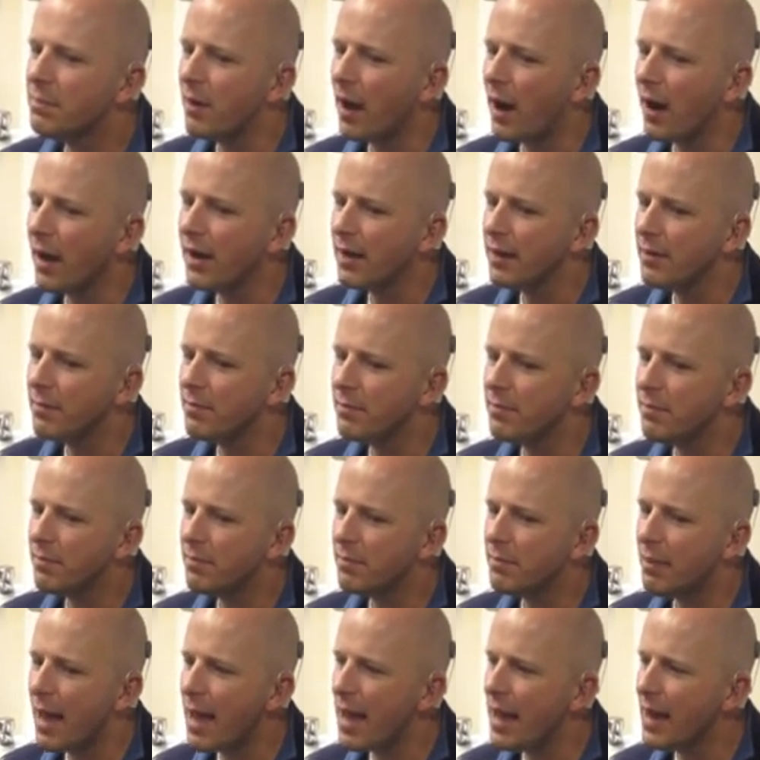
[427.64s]
But I can
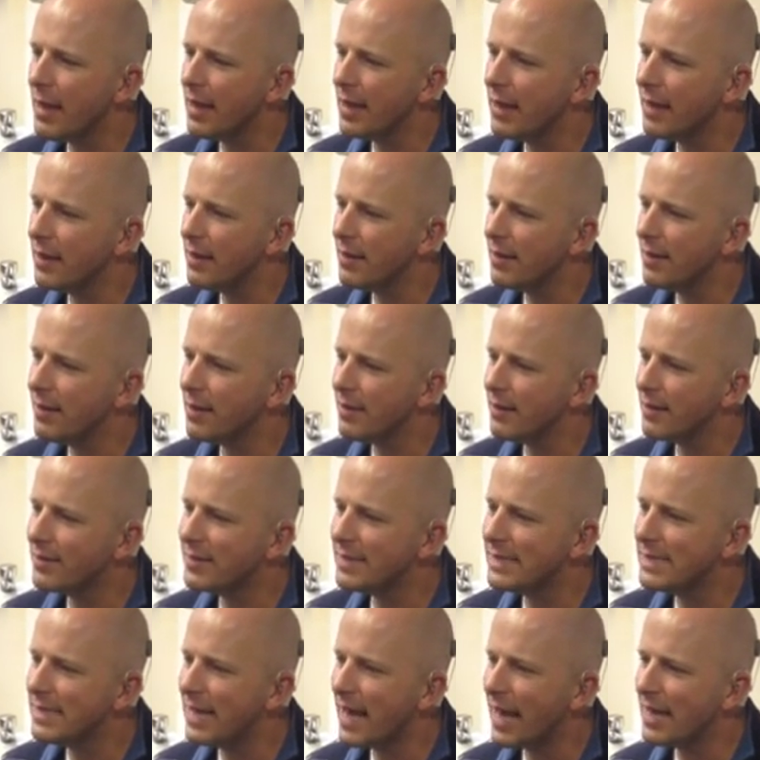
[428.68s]
barely
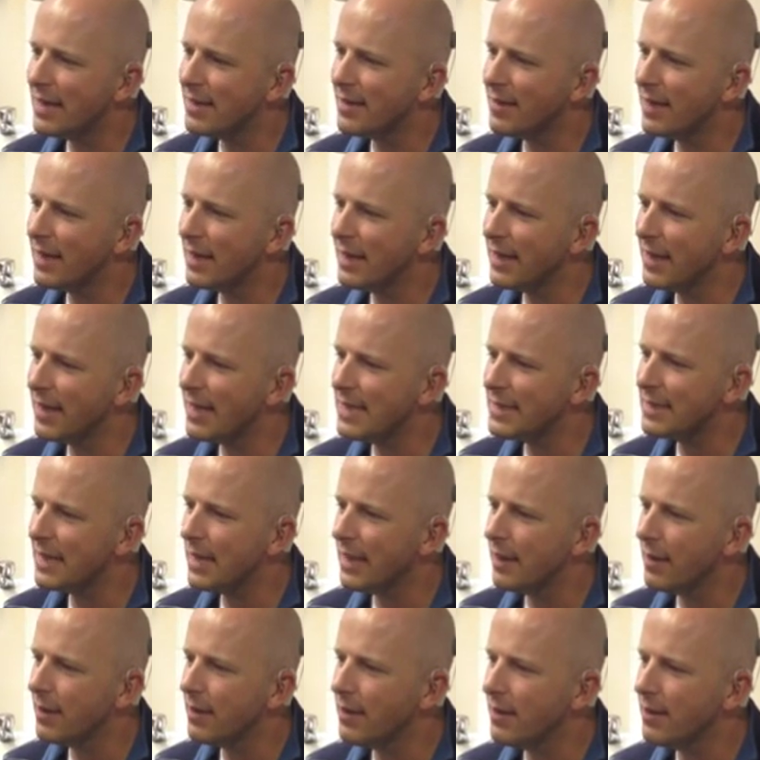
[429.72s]
detect the
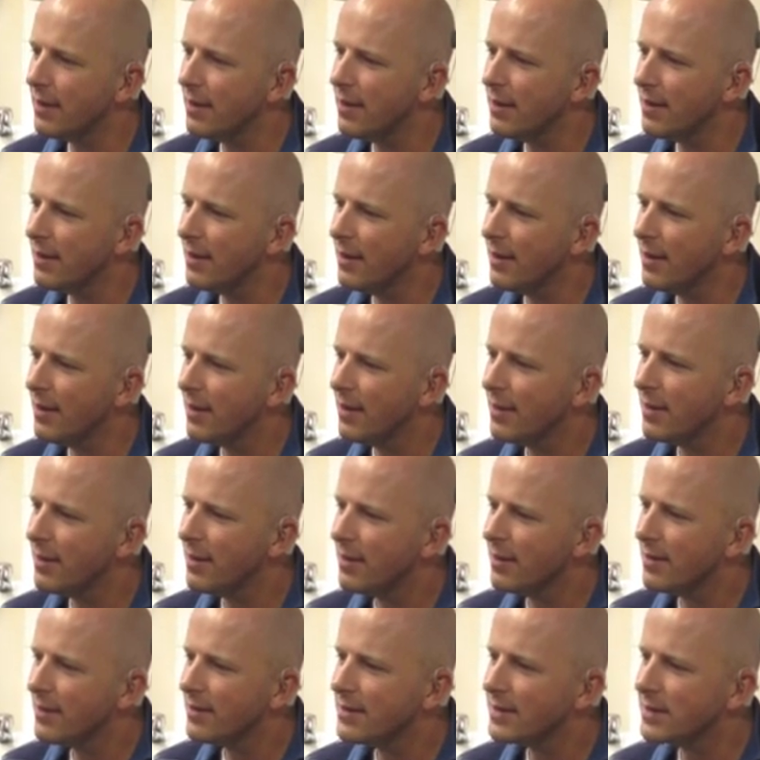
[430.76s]
hissing and
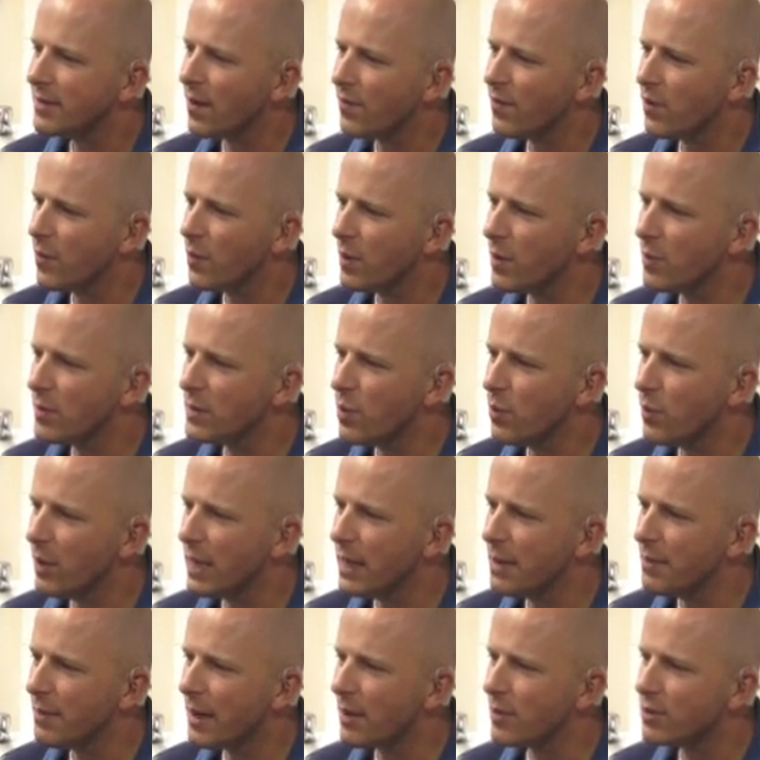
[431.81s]
the stuff that we were
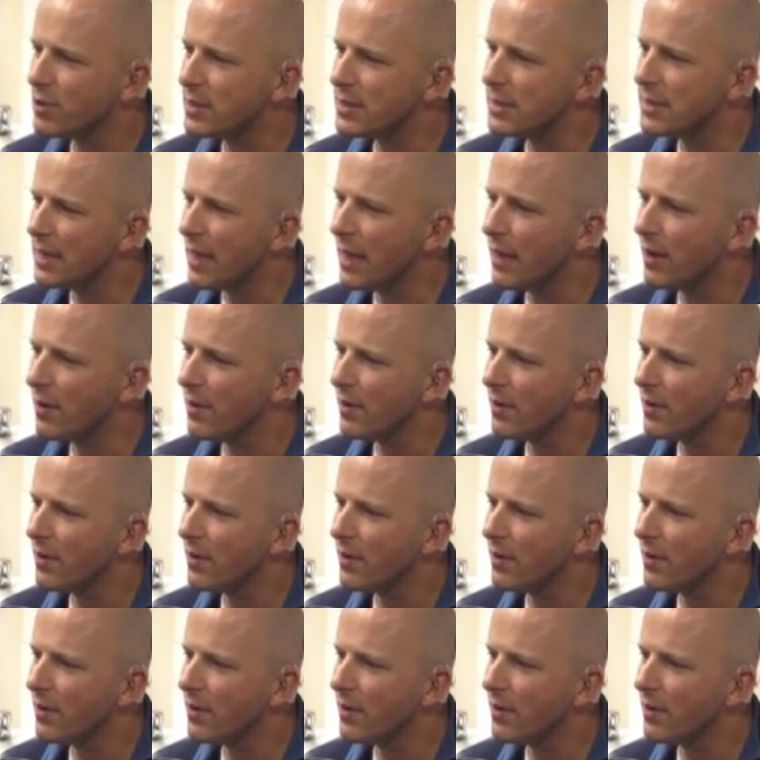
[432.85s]
talking about just now.